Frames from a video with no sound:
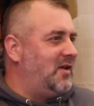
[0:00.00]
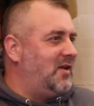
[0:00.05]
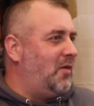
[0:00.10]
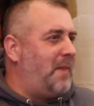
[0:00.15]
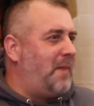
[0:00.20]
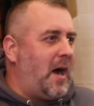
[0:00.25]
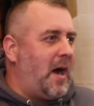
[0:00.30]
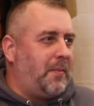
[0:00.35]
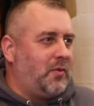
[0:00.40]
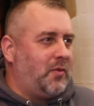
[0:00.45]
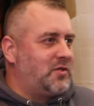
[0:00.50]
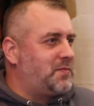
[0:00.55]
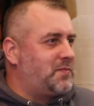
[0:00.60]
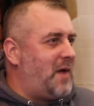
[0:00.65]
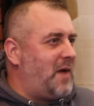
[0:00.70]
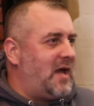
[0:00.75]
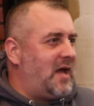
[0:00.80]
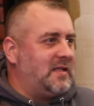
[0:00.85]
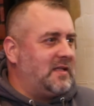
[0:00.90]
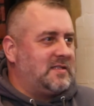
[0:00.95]
you know, popular
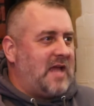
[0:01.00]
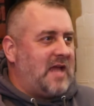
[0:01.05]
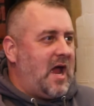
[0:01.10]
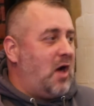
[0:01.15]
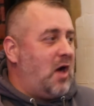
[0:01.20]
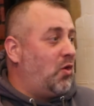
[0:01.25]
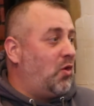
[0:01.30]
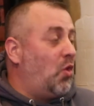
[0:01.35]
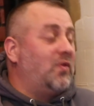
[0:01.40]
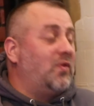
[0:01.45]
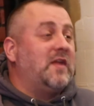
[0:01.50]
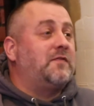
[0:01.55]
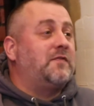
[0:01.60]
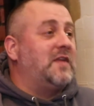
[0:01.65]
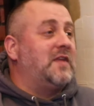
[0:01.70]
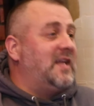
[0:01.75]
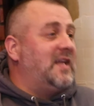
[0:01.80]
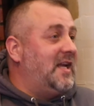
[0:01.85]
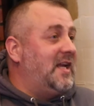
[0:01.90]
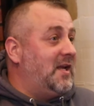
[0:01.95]
spot in town, only if
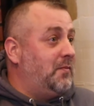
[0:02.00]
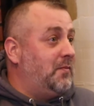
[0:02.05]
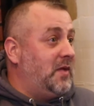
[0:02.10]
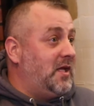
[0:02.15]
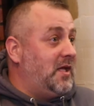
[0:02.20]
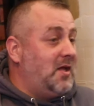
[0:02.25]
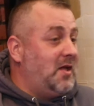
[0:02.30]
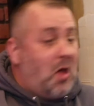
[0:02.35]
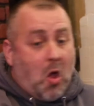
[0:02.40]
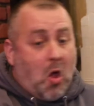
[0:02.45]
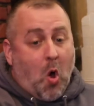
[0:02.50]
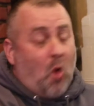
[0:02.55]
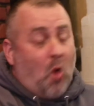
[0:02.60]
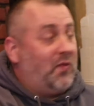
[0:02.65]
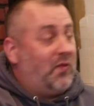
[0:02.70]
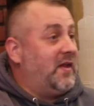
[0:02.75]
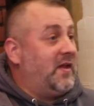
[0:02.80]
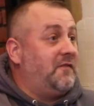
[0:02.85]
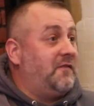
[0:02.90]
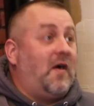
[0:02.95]
they needed me,
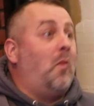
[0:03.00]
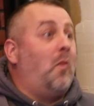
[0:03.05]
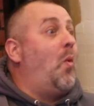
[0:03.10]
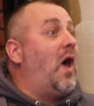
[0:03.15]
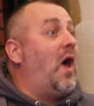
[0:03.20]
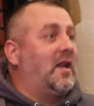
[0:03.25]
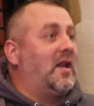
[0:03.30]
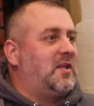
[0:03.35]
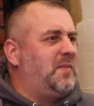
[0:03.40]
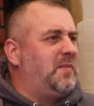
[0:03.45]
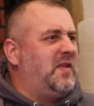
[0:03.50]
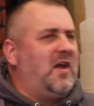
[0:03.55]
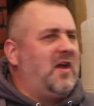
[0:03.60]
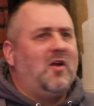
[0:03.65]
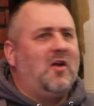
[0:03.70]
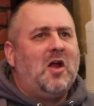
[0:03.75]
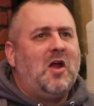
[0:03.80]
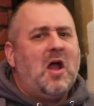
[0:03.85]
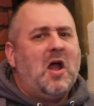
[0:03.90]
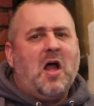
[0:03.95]
only if I wanted to be
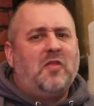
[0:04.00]
there.